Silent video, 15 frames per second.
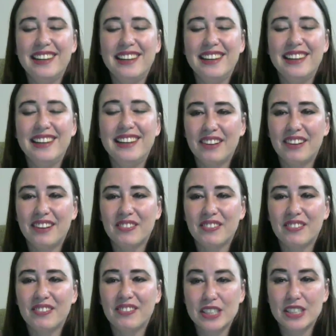
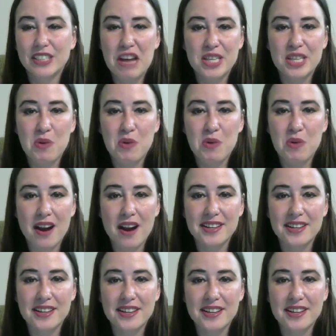You just come as you
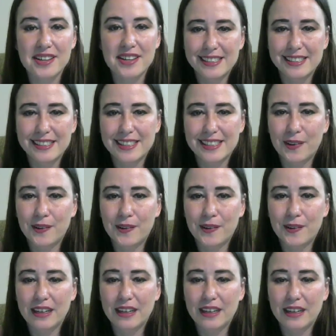are. So,
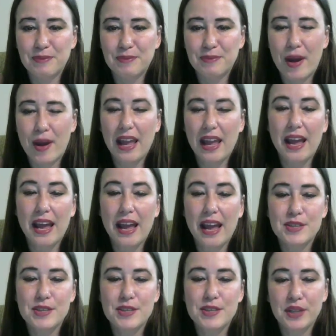but yeah,
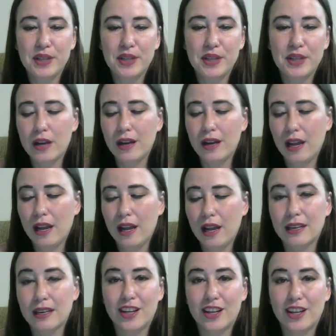it's really fun
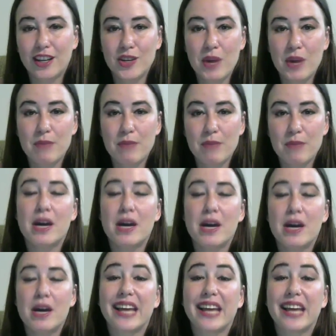and a good way to make
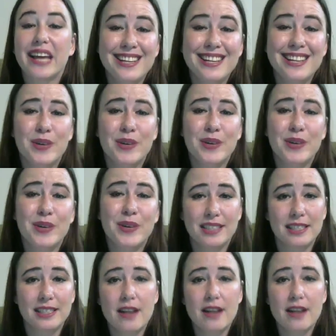money. And you know what else
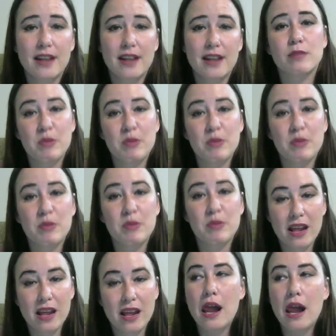is awesome about it
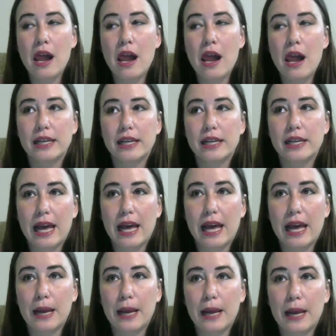is
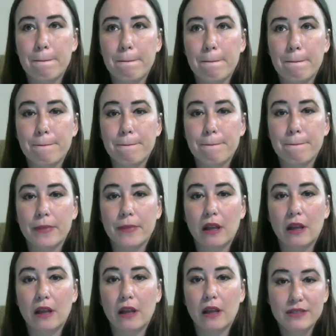that
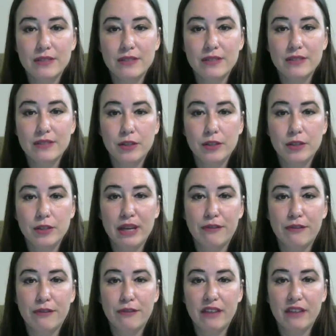all you have to do is make
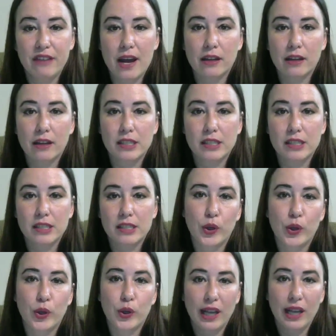$5 before
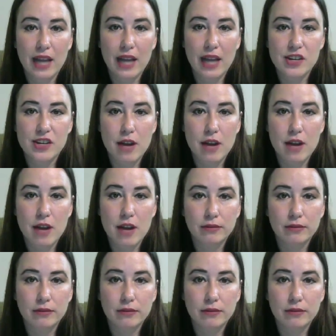you can cash out.